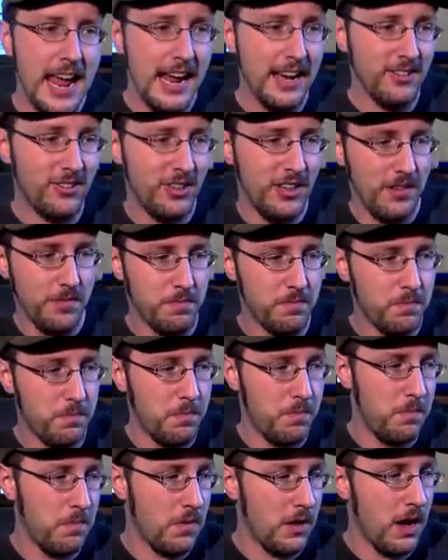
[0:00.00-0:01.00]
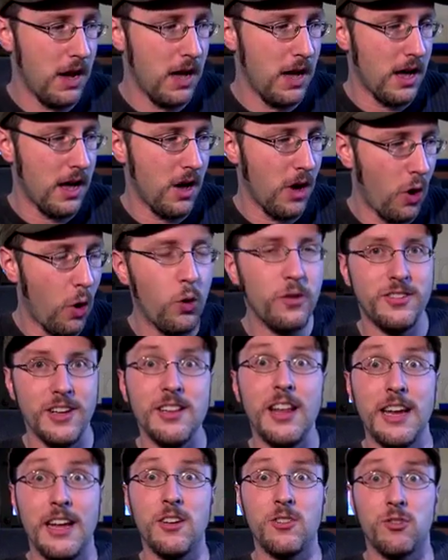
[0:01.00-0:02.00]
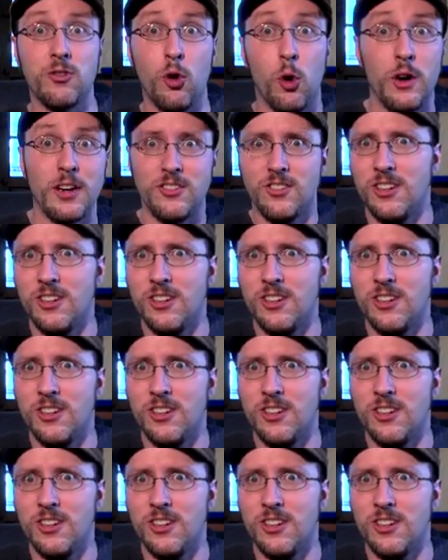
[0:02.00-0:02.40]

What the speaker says: and she holds it like a sword,